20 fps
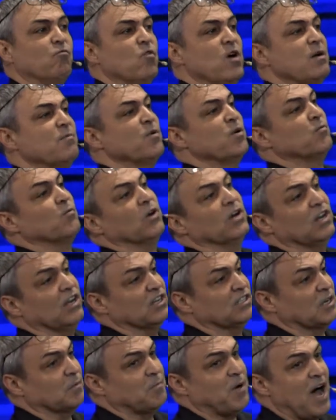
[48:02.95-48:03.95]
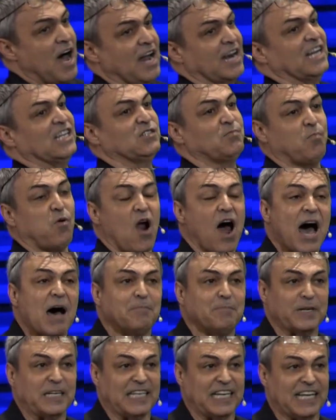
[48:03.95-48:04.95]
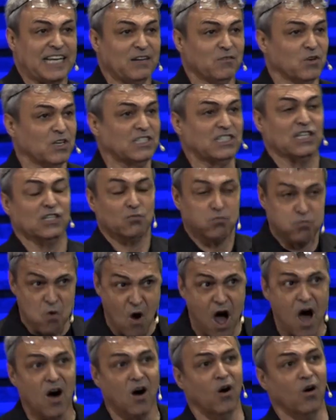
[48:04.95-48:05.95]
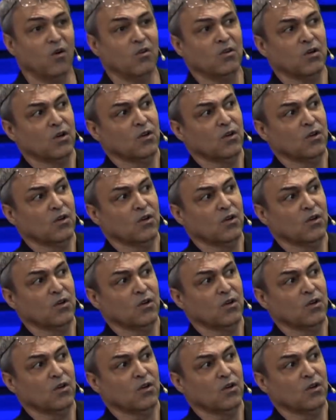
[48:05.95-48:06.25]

women were looked upon as property, which is wrong.